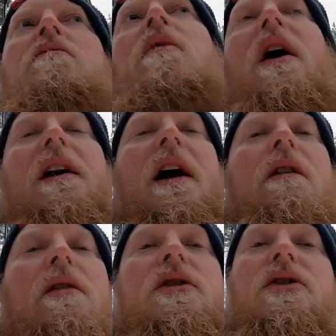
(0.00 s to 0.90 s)
right
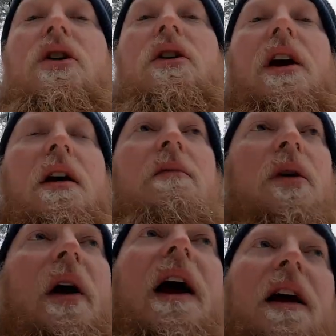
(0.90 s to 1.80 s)
now I'll just turn the camera
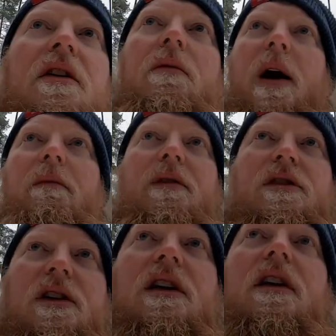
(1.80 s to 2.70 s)
around and you'll be able to
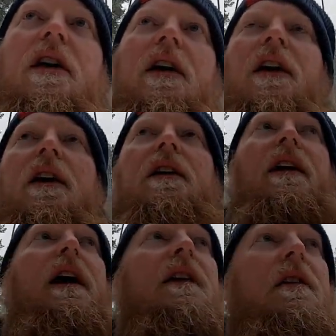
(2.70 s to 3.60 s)
see
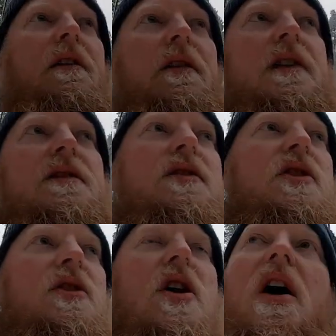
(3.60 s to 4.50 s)
that there's
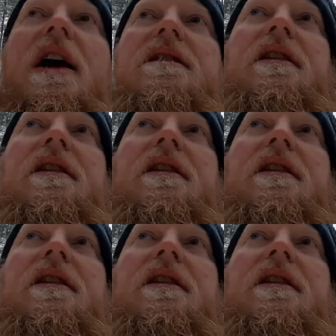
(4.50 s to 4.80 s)
signs